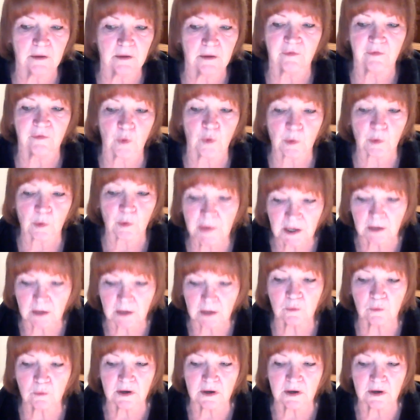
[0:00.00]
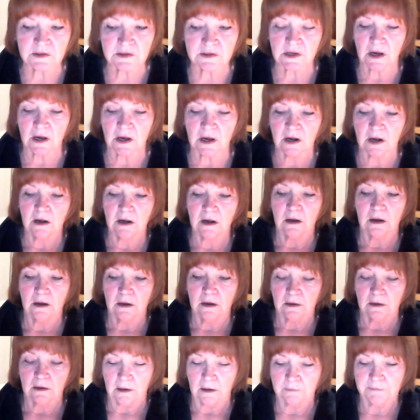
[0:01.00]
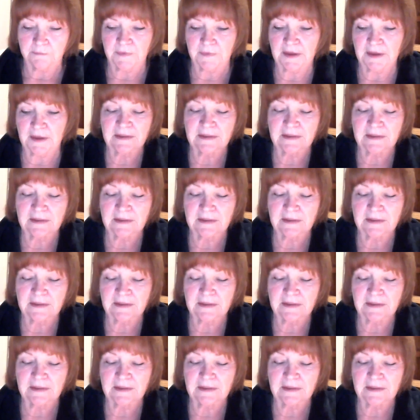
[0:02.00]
for me, was the